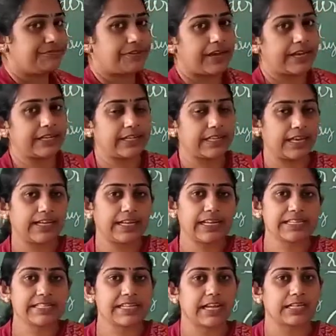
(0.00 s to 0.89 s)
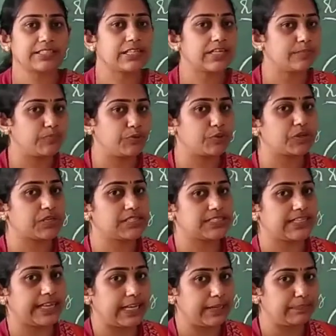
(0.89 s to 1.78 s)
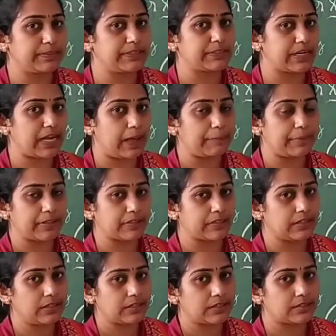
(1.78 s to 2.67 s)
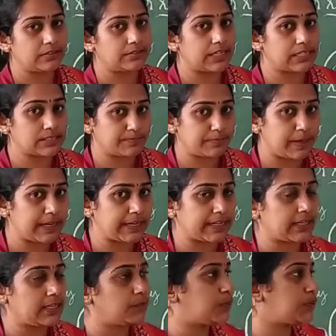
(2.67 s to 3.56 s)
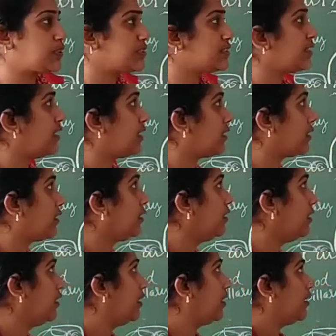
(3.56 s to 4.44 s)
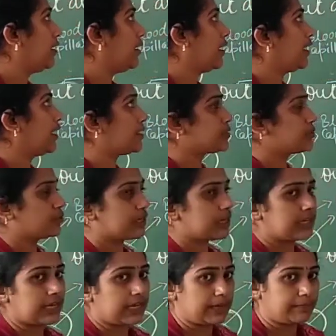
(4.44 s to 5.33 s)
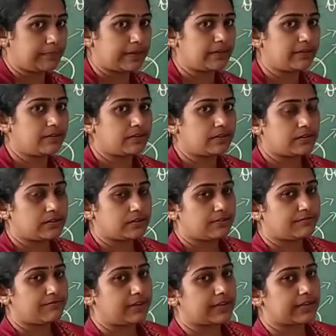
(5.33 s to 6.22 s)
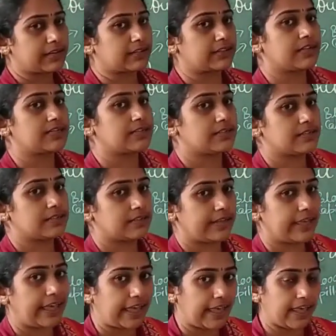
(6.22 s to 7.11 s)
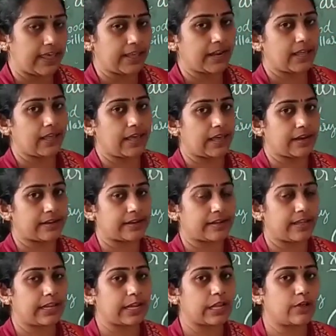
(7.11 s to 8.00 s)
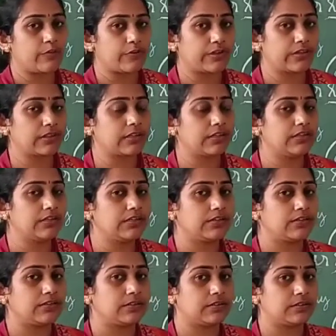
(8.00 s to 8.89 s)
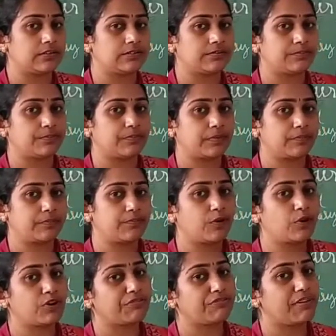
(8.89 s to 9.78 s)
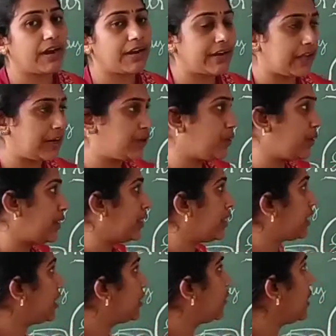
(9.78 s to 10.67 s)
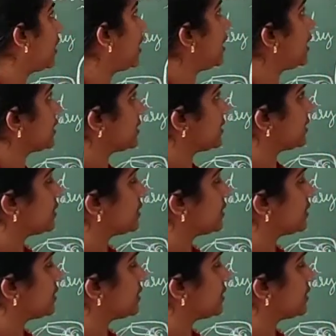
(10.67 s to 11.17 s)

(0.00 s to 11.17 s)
fine hair-like structure and mucus help in trapping the dust particle which is there in the air. So it will help in filtering the air and allowing the purified air to enter into our lungs.